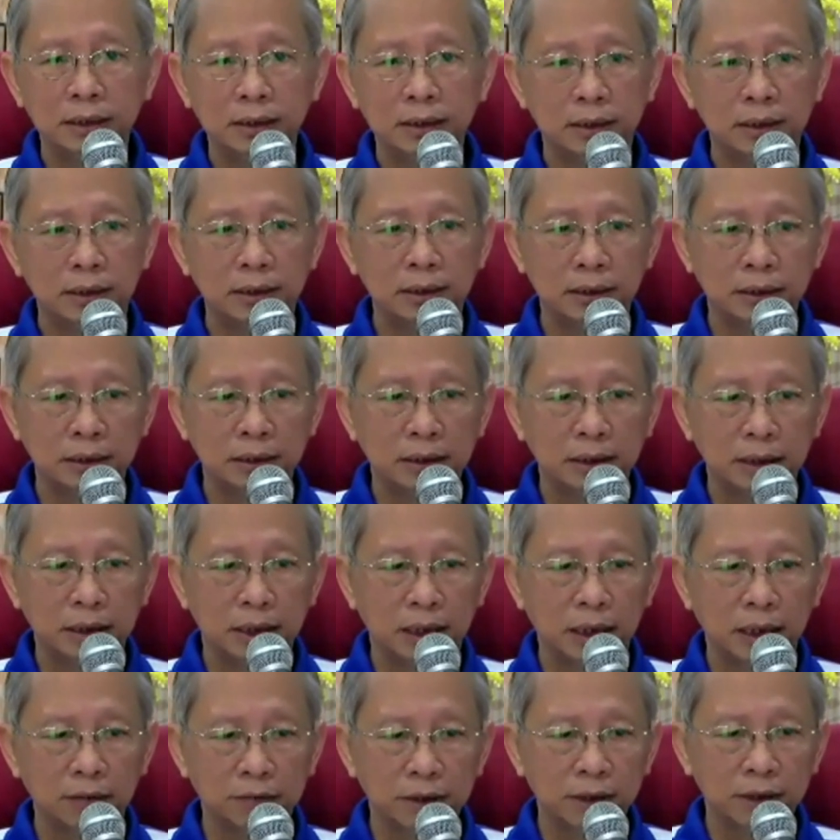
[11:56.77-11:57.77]
Uh,
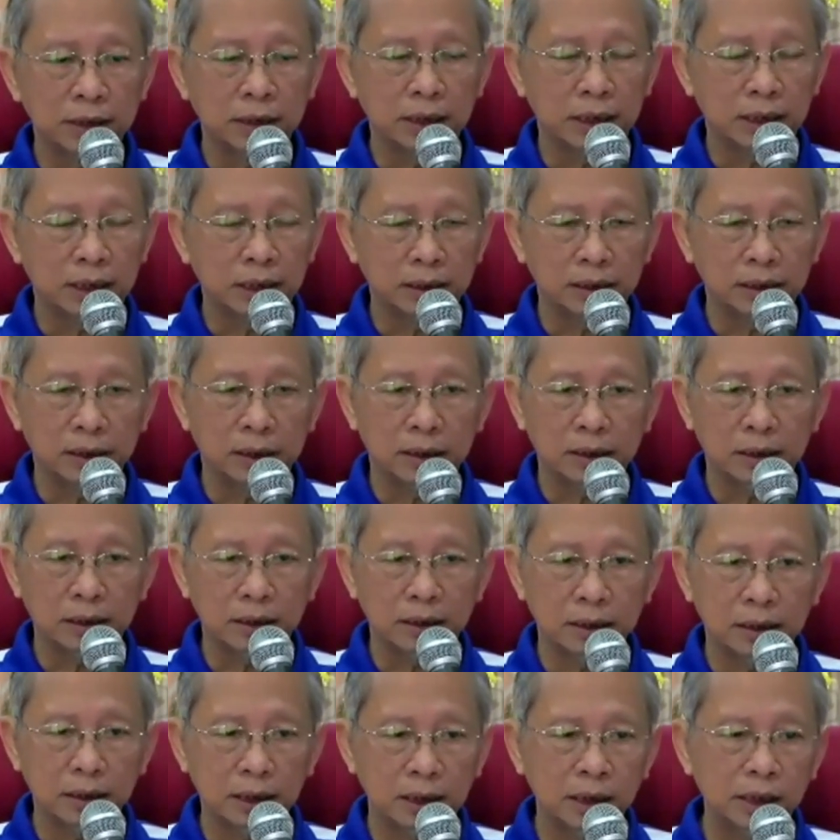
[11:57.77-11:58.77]
After that,
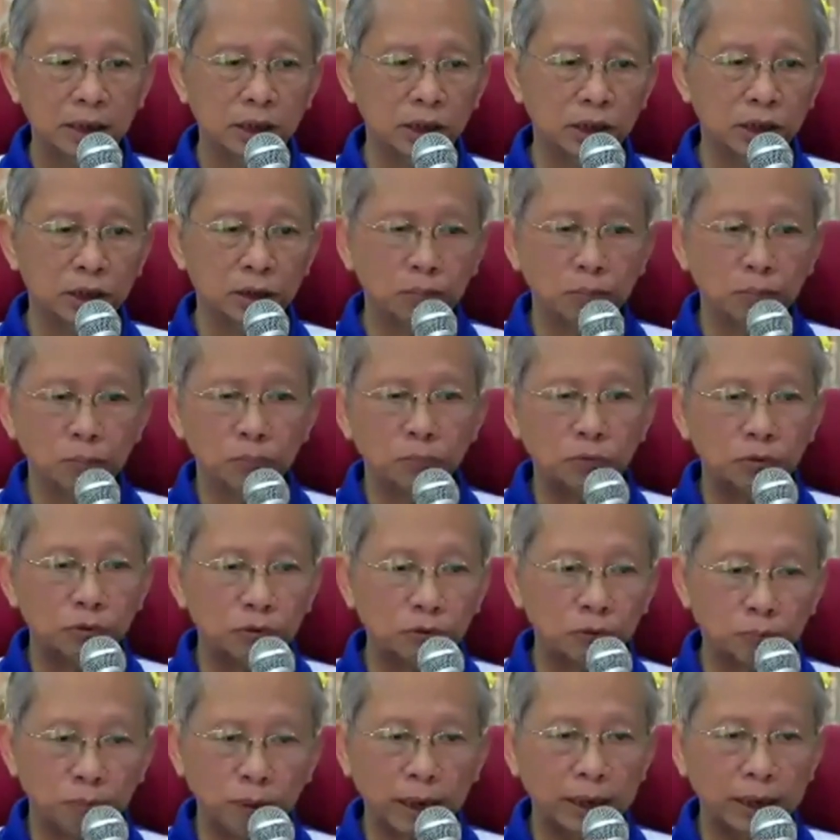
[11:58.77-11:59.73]
the nature moved